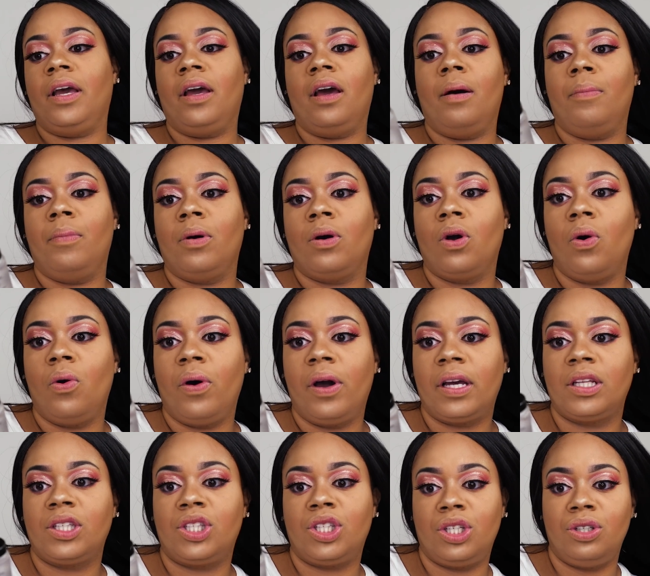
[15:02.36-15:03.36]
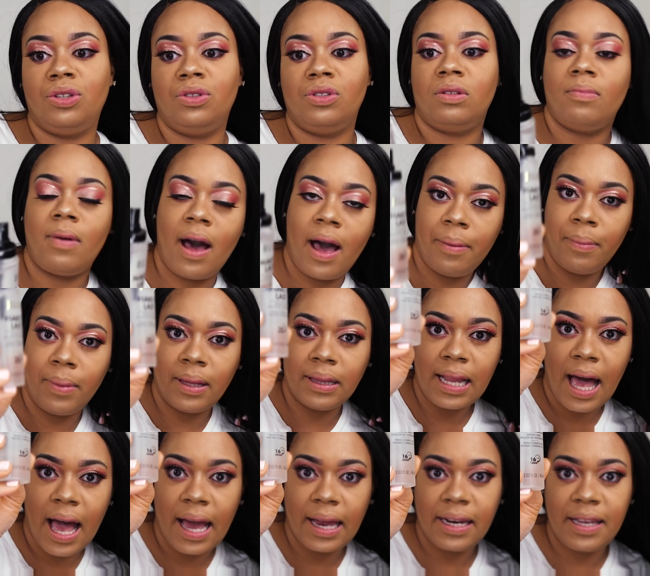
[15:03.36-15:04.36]
am going to use my
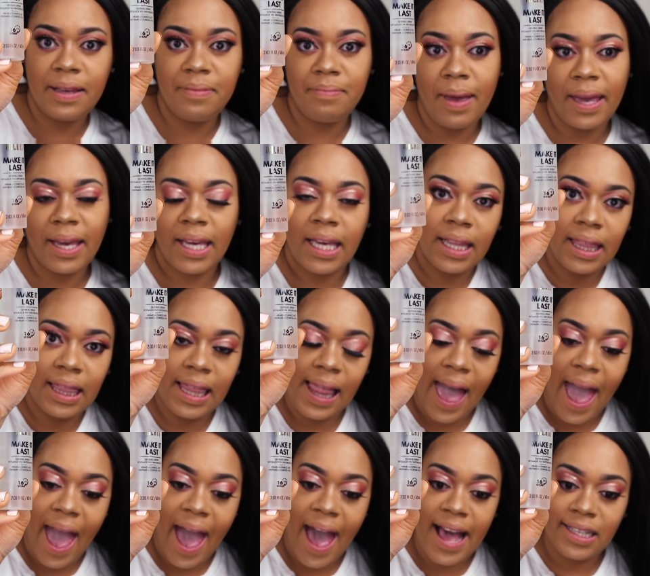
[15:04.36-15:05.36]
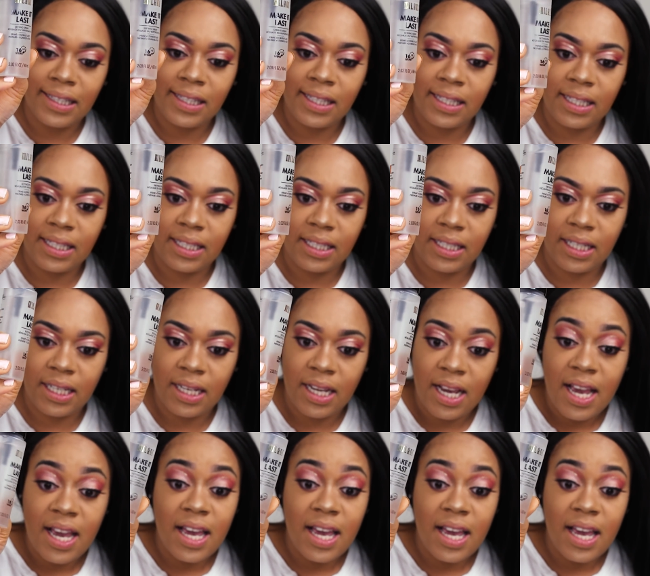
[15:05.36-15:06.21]
Milani Make It Last.